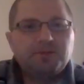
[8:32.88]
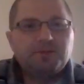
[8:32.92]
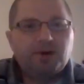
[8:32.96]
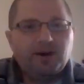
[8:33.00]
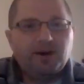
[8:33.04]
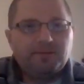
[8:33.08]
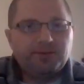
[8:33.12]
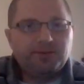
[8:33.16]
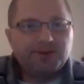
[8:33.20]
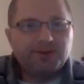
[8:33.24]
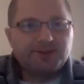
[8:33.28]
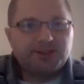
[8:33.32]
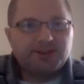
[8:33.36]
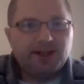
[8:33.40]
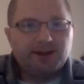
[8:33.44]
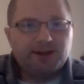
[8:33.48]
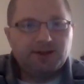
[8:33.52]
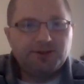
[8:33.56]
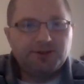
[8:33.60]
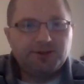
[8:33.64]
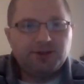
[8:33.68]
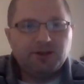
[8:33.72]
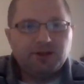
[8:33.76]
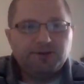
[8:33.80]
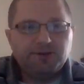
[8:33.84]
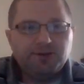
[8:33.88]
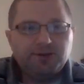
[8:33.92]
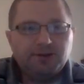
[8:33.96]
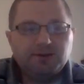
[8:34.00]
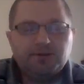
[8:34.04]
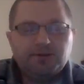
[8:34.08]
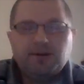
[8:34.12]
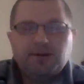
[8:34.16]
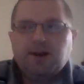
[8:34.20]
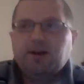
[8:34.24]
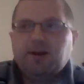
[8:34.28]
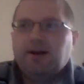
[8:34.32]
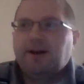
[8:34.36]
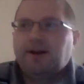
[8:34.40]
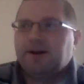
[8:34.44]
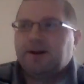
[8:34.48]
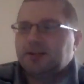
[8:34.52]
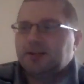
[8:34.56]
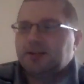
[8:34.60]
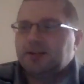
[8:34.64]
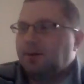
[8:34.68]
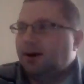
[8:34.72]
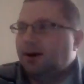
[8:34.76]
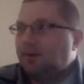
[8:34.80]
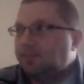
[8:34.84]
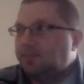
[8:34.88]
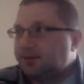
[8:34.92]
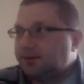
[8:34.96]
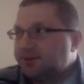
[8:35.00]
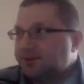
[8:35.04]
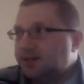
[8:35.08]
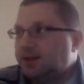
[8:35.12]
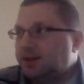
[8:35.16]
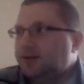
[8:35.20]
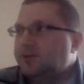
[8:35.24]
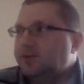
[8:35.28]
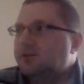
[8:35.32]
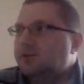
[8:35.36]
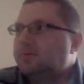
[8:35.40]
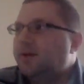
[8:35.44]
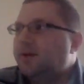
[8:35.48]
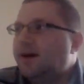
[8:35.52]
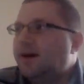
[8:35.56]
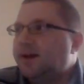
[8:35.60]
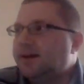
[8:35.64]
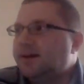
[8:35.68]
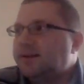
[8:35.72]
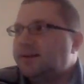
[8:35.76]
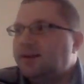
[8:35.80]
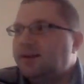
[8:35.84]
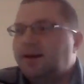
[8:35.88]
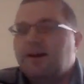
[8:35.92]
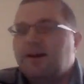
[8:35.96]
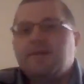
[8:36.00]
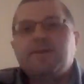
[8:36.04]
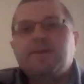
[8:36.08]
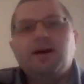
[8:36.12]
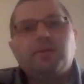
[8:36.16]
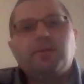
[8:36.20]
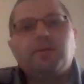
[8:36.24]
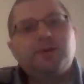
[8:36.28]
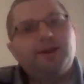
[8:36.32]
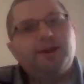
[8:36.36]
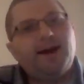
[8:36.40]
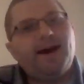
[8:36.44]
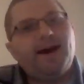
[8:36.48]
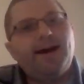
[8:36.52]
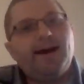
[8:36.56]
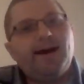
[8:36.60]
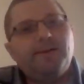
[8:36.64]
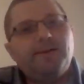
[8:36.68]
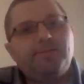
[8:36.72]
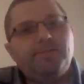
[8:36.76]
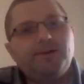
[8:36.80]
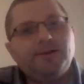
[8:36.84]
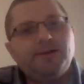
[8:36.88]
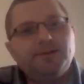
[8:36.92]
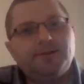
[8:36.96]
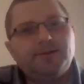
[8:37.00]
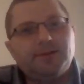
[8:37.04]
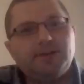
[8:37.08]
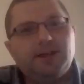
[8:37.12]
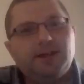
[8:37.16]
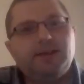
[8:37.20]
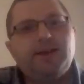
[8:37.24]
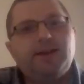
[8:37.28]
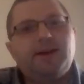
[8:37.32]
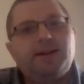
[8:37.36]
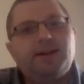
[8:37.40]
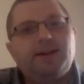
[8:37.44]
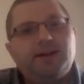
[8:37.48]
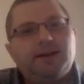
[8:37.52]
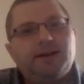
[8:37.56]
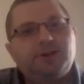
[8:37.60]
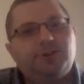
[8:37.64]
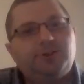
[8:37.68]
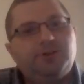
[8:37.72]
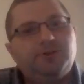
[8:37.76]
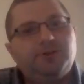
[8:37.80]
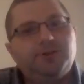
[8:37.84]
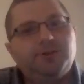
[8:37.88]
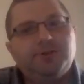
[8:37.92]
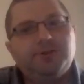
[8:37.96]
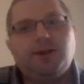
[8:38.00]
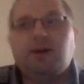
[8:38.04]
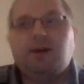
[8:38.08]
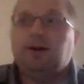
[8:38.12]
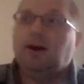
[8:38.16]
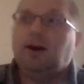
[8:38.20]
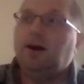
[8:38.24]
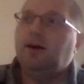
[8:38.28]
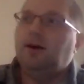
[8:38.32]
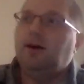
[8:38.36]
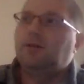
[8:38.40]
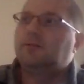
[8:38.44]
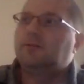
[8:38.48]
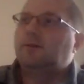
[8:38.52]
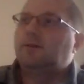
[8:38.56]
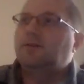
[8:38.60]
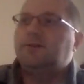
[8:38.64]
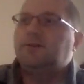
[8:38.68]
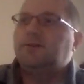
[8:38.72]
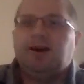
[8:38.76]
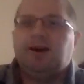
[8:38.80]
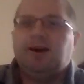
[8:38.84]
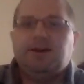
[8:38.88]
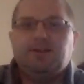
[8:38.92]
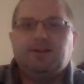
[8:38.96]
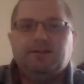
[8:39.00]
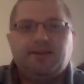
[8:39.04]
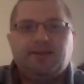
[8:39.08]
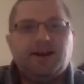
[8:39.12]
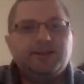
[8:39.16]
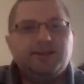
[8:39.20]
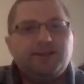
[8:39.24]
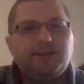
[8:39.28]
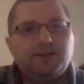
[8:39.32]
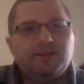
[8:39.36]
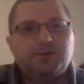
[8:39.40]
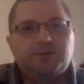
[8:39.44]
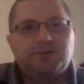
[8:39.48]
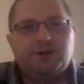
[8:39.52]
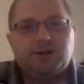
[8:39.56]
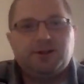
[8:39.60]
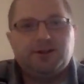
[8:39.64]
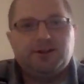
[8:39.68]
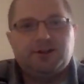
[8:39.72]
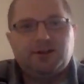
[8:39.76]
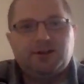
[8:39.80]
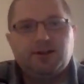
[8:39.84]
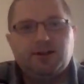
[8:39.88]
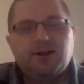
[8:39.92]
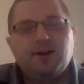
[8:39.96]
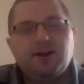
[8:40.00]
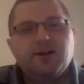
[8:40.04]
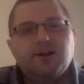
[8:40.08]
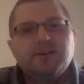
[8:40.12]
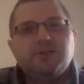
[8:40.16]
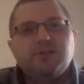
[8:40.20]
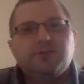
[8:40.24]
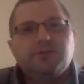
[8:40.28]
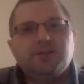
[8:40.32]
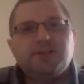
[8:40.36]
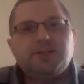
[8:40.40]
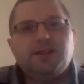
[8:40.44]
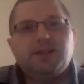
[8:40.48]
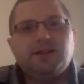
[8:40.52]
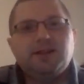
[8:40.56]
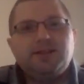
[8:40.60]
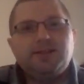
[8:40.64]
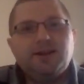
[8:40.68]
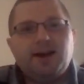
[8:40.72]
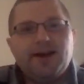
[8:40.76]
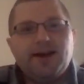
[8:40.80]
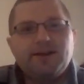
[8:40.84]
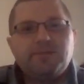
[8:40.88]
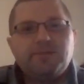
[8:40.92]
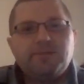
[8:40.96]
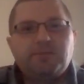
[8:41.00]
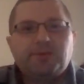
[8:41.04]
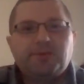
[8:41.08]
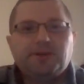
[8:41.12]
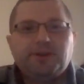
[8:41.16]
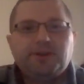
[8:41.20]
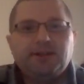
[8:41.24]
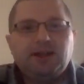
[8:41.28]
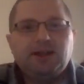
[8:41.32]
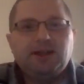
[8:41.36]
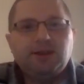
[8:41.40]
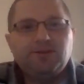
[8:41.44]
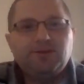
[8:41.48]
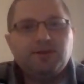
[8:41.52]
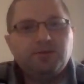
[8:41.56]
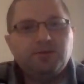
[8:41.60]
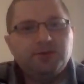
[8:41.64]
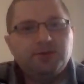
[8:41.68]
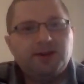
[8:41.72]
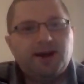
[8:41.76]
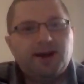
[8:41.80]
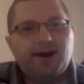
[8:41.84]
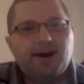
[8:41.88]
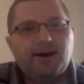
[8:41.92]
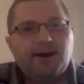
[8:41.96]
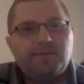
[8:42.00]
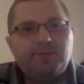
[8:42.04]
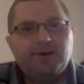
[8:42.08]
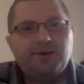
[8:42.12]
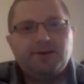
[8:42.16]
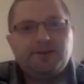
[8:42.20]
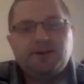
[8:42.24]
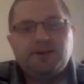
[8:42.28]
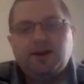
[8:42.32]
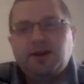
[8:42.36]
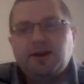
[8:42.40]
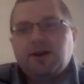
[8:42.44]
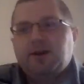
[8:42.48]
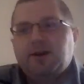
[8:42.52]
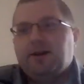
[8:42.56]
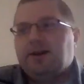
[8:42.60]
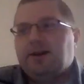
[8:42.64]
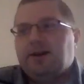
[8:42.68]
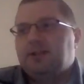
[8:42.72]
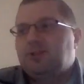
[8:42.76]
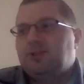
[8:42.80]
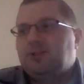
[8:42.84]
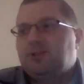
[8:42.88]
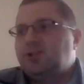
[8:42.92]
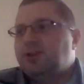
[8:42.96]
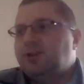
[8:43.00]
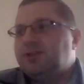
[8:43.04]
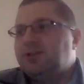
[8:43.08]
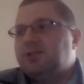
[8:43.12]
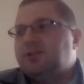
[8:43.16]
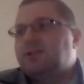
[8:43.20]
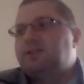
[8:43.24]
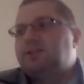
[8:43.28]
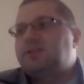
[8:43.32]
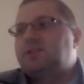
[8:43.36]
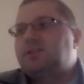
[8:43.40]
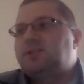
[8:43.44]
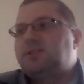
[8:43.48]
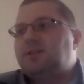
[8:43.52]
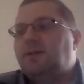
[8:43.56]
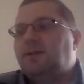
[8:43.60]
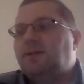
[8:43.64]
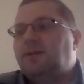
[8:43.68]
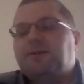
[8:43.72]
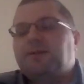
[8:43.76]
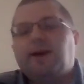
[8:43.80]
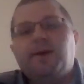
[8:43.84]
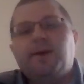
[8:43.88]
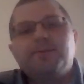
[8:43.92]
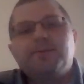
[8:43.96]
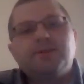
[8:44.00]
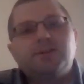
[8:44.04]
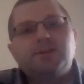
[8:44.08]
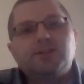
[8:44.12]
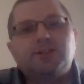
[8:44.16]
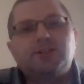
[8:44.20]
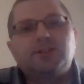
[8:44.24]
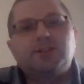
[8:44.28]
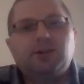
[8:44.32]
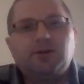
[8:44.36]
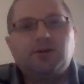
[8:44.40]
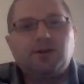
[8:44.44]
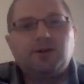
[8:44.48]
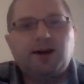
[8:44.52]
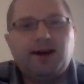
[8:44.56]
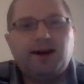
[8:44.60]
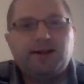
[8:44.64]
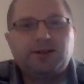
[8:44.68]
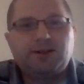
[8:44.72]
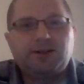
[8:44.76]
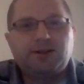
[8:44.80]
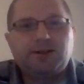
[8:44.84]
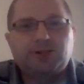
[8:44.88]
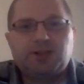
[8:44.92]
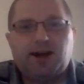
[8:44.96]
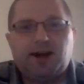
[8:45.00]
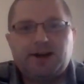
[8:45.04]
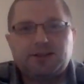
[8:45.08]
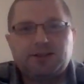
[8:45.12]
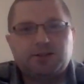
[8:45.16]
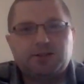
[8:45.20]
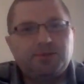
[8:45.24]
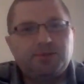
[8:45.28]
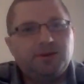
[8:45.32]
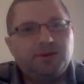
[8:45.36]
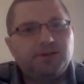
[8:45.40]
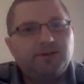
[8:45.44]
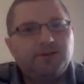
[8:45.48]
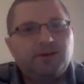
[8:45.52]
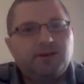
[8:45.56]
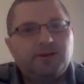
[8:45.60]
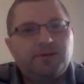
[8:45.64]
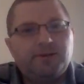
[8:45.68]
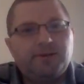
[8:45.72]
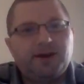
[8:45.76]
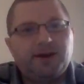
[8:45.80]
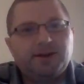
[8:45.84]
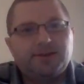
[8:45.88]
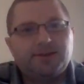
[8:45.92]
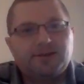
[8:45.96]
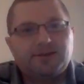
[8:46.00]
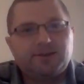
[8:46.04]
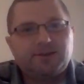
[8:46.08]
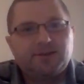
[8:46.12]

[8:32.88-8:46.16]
percentage of you, a small percent in your mind, that when it happens, then it hits you. You're like, oh, okay, that did work. So it's not that I didn't believe it would happen. It's just, sometimes it still kind of shocks me a little bit.